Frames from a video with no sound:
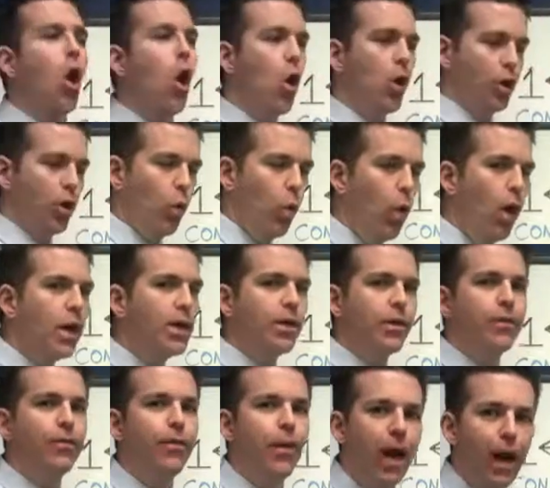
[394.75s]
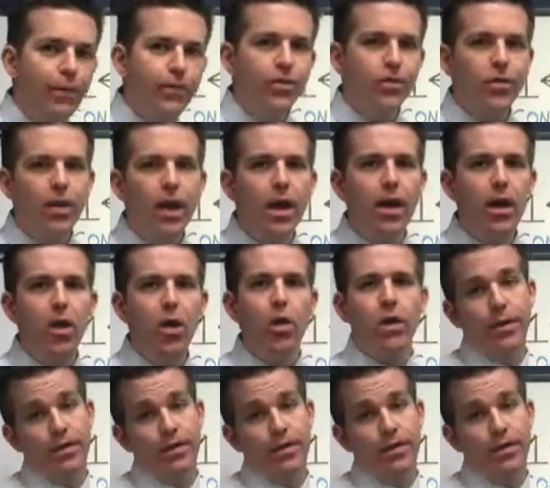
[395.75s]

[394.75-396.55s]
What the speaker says: On a 1 to 5 scale,